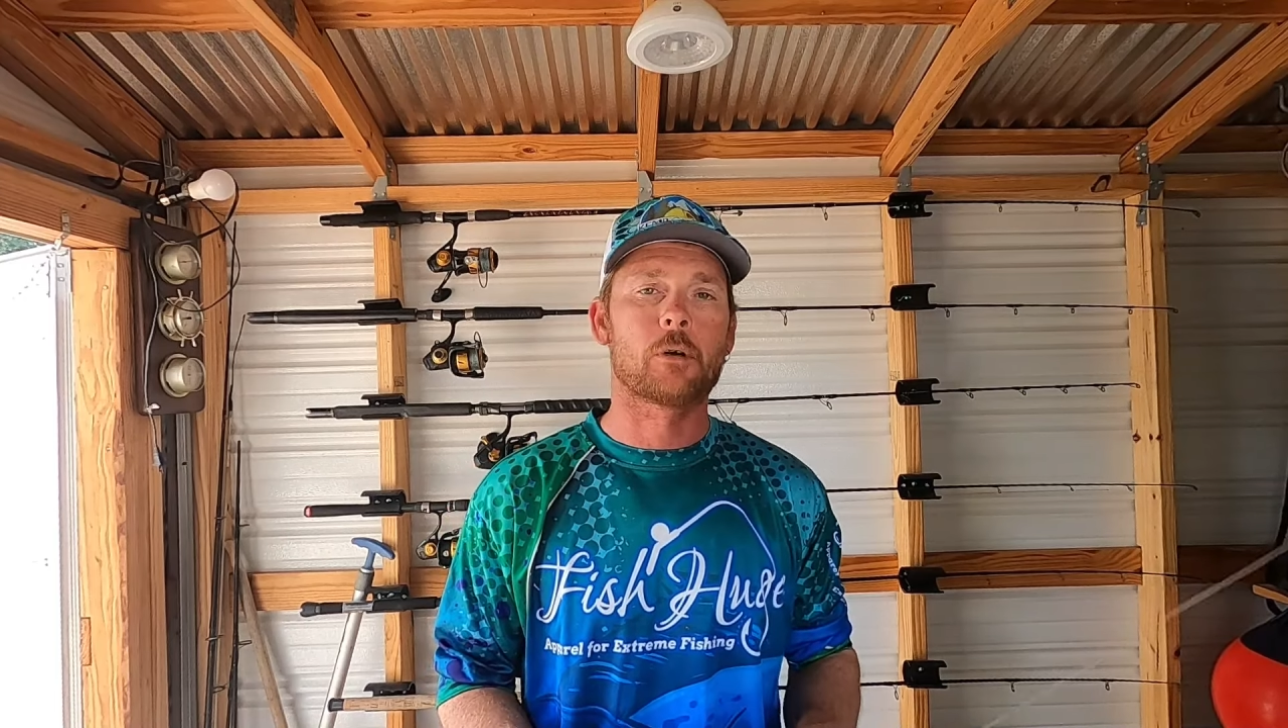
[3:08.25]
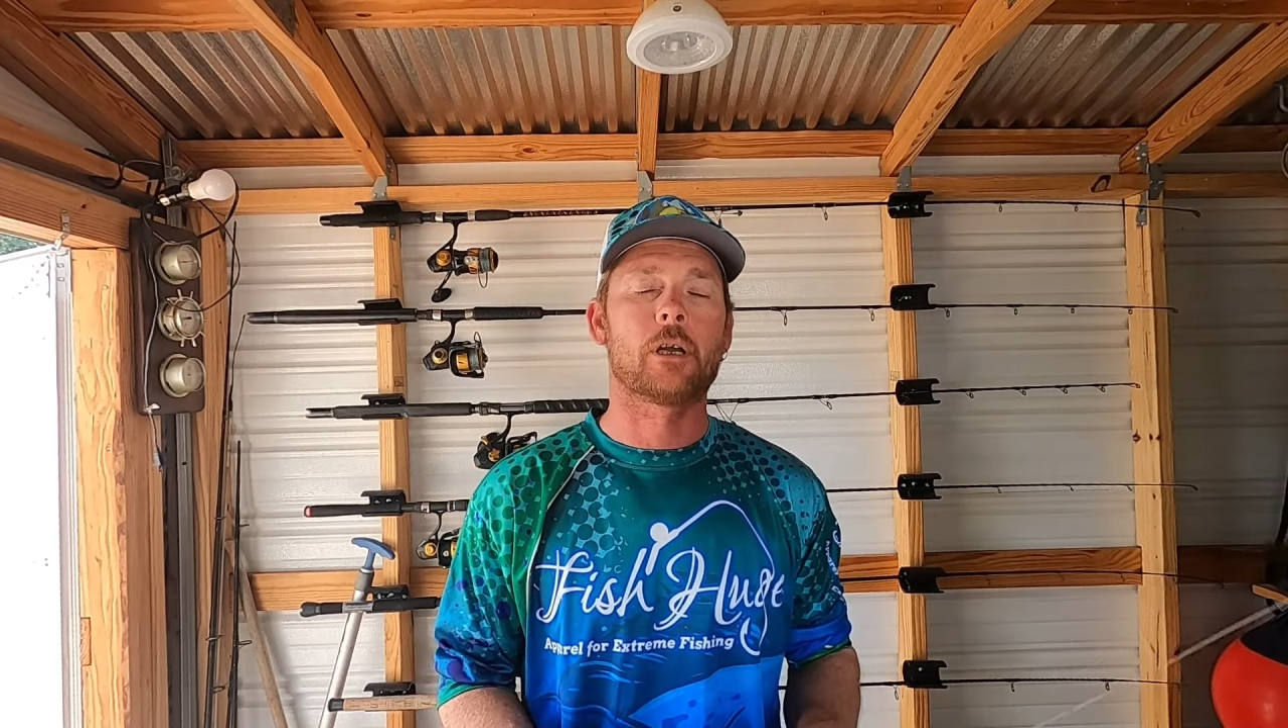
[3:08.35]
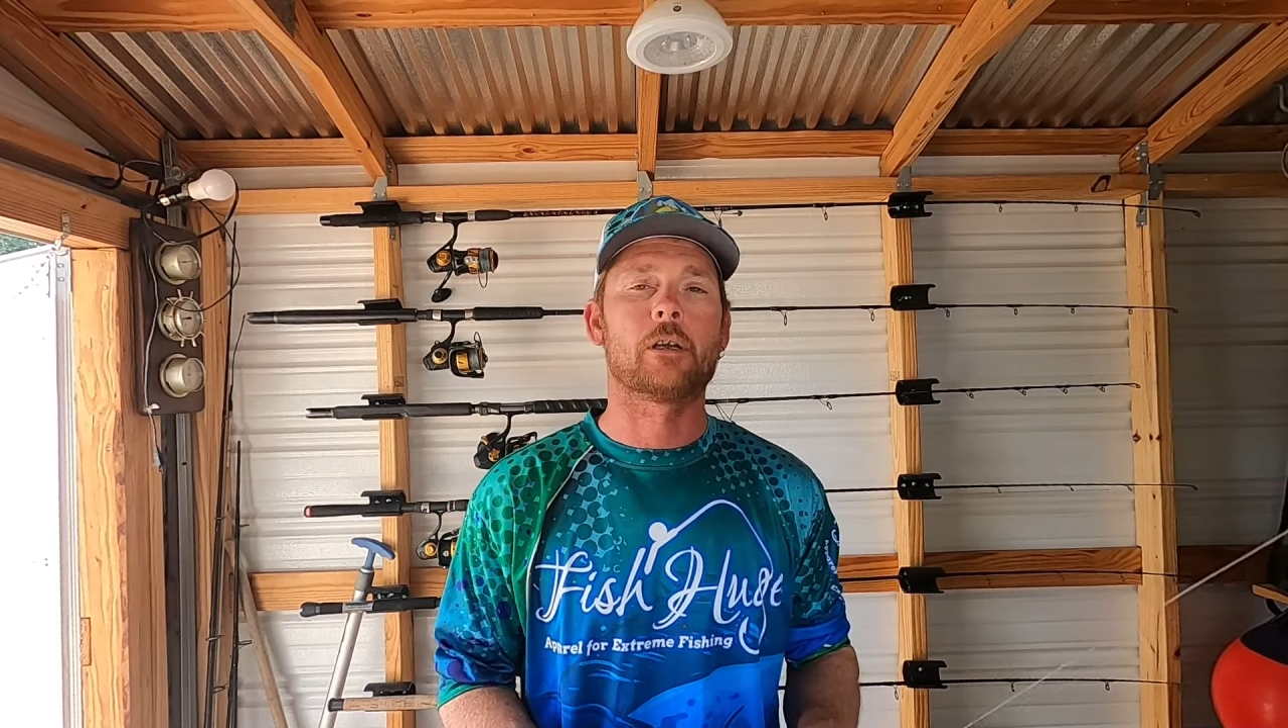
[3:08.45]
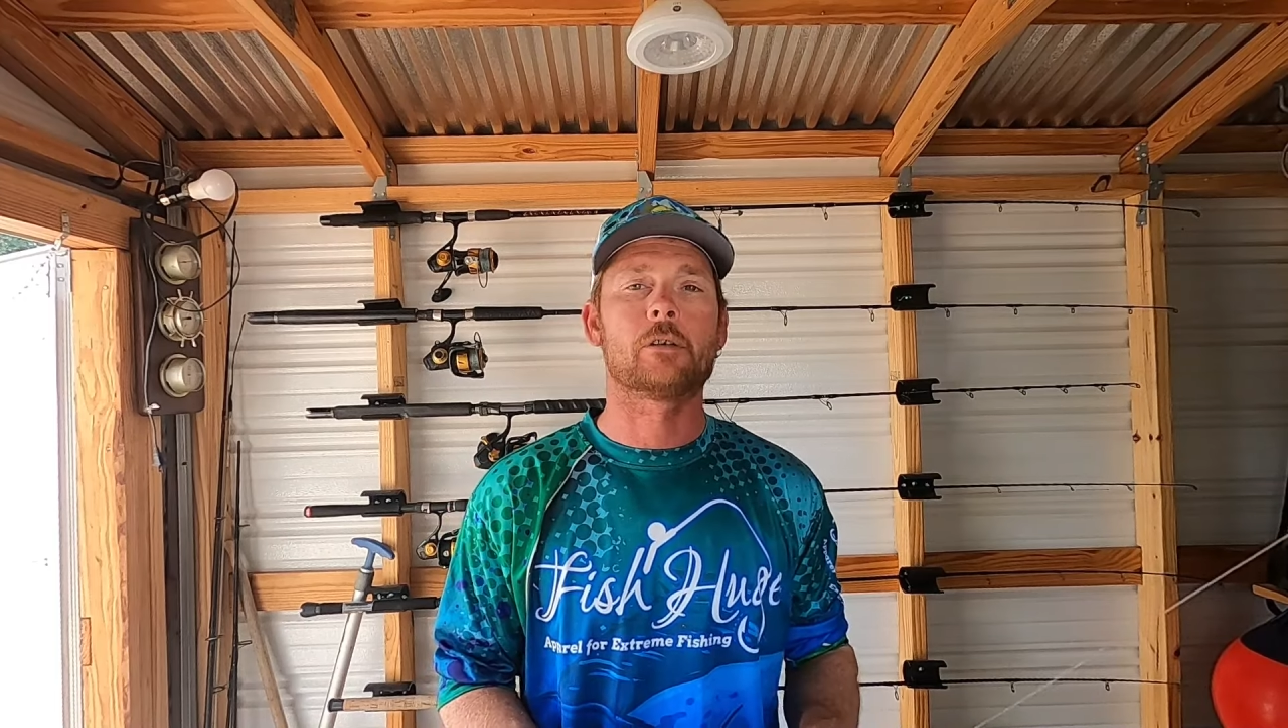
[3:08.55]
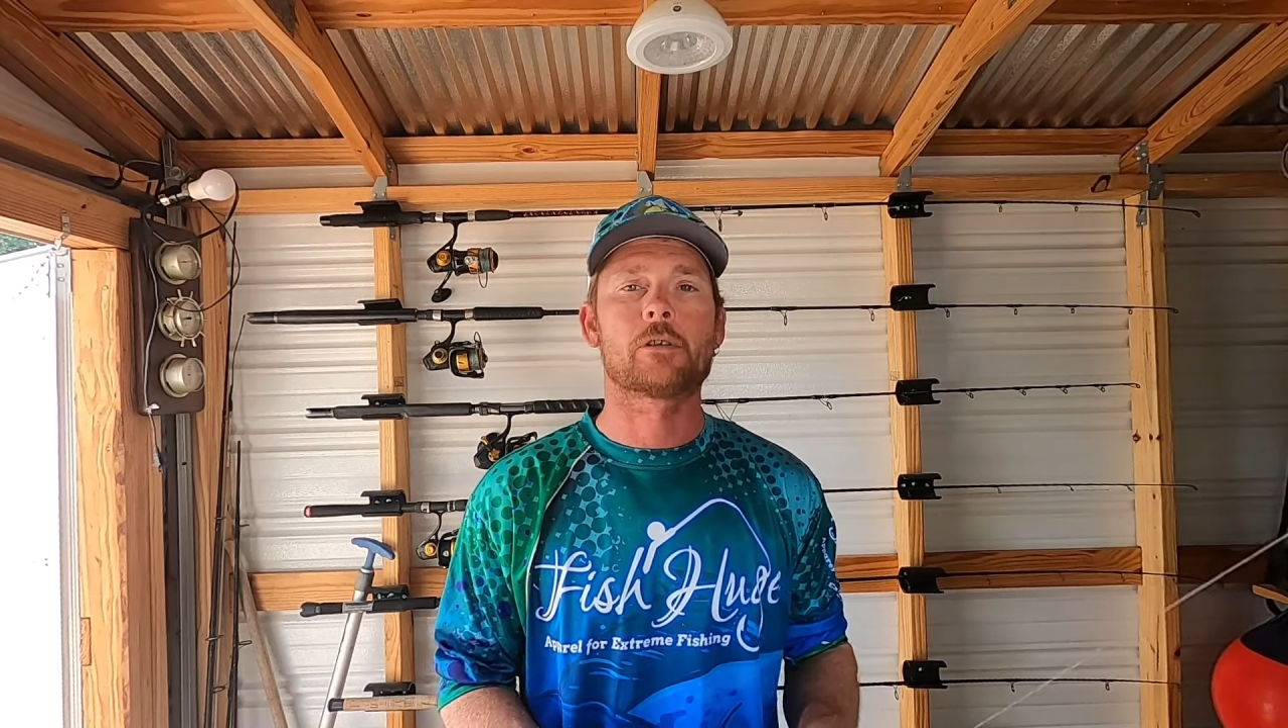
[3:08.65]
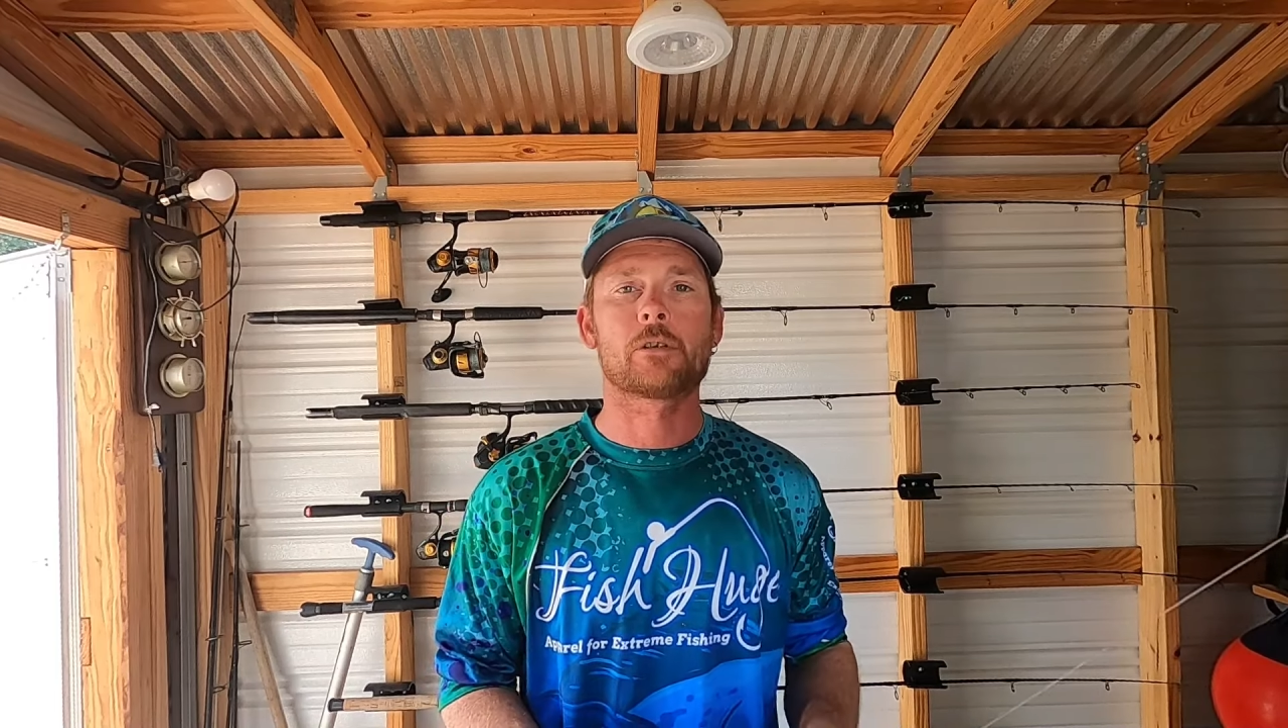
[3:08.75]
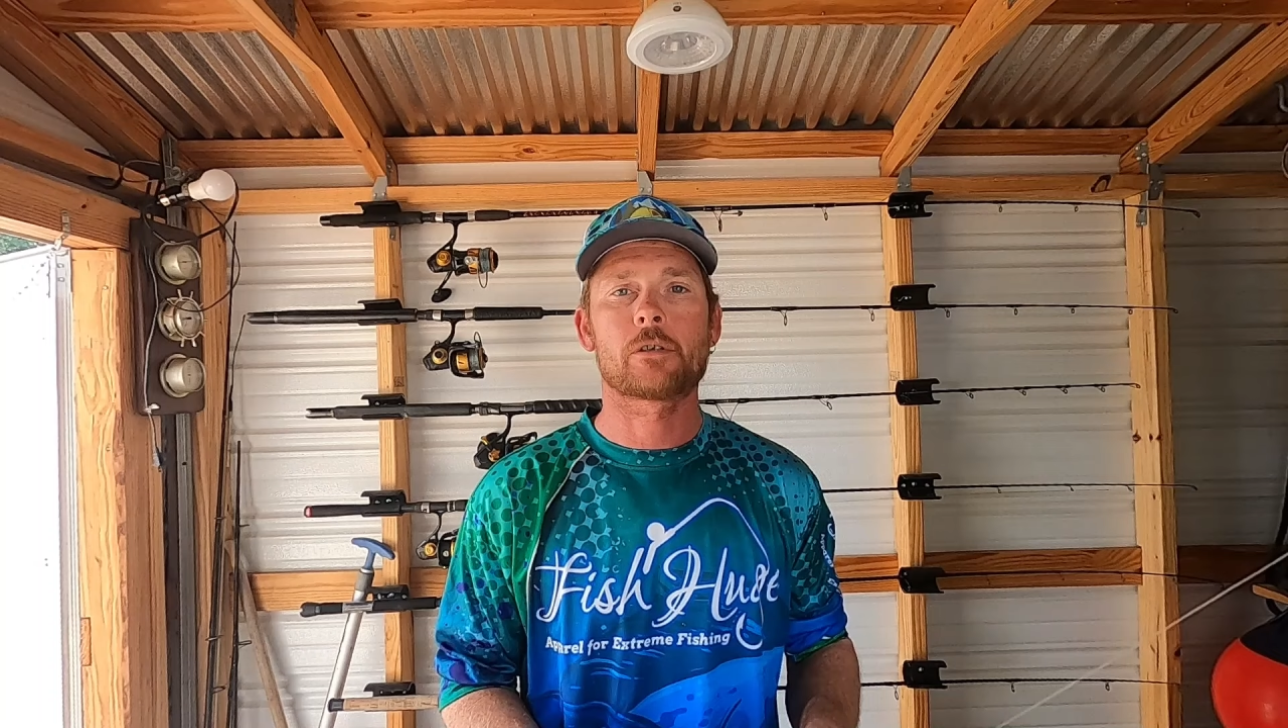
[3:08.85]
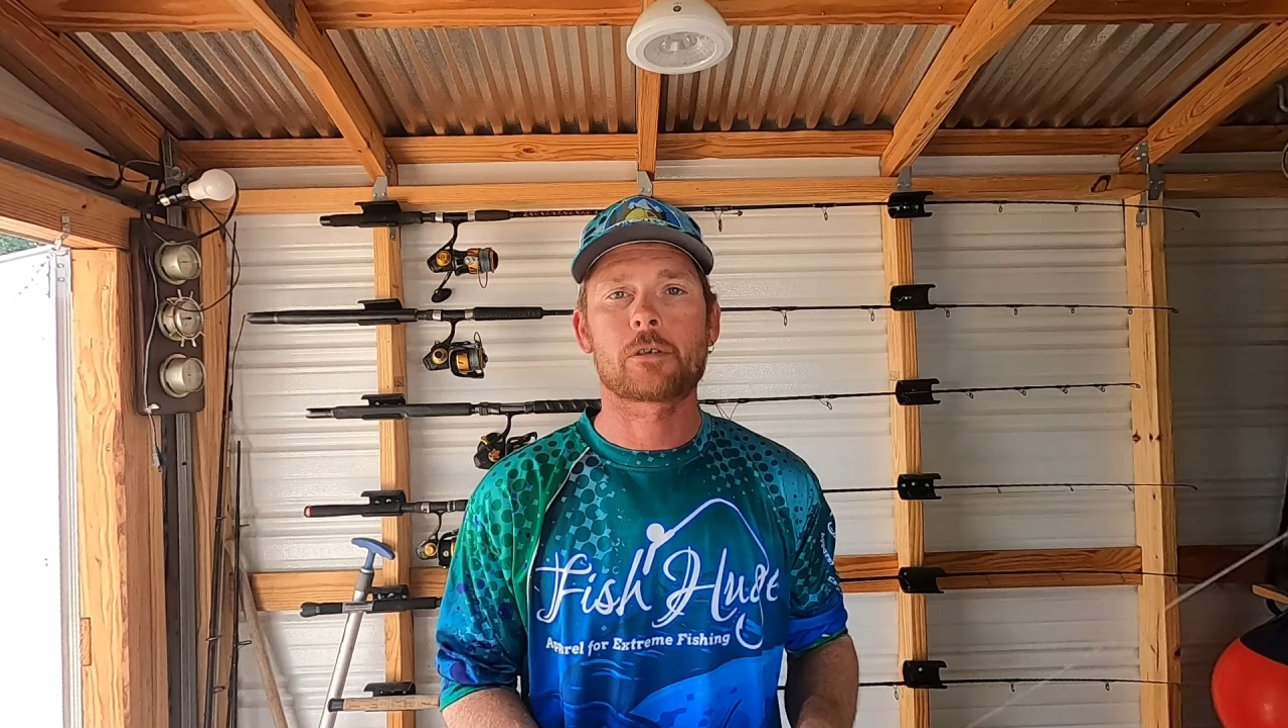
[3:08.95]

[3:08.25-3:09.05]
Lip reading: range.